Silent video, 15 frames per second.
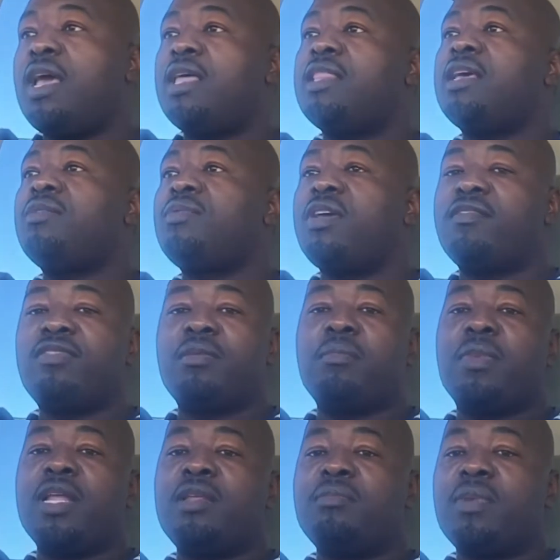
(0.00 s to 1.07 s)
And then we have the
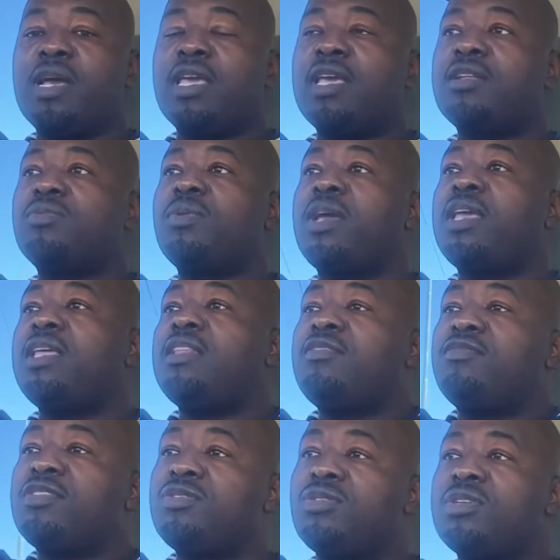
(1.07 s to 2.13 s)
money market, where
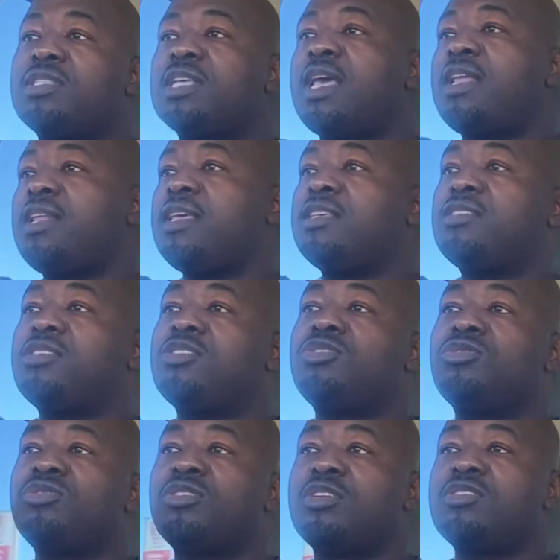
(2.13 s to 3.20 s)
individuals and
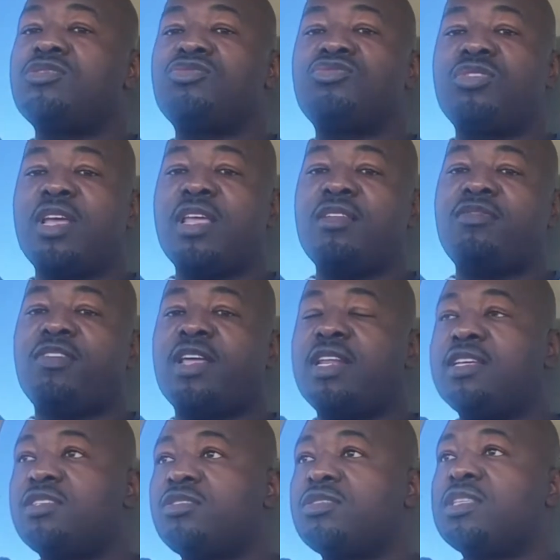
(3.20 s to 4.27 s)
institutions trade
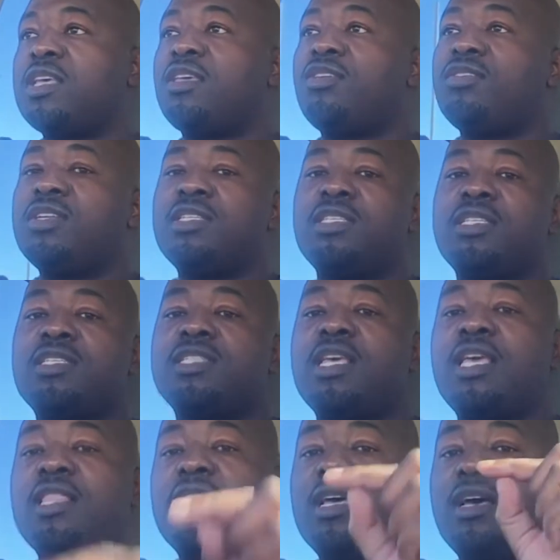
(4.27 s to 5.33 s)
financial securities
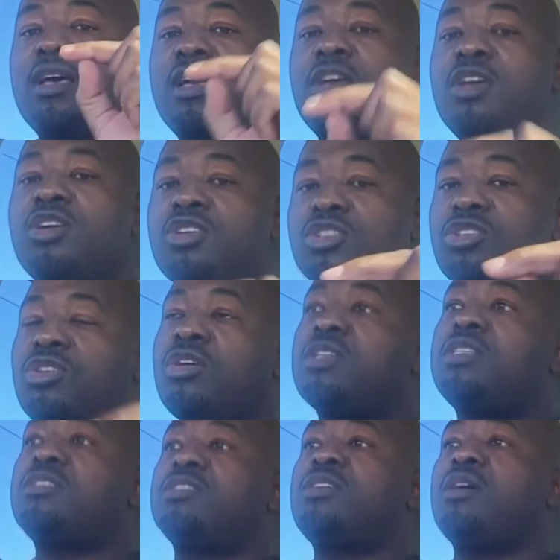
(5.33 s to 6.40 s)
in the short
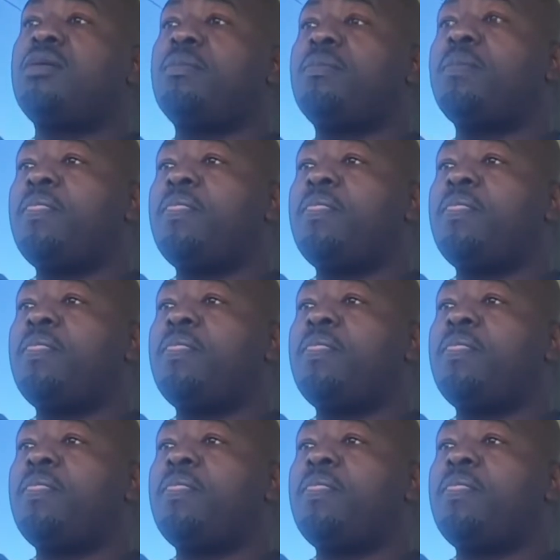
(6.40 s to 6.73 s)
term.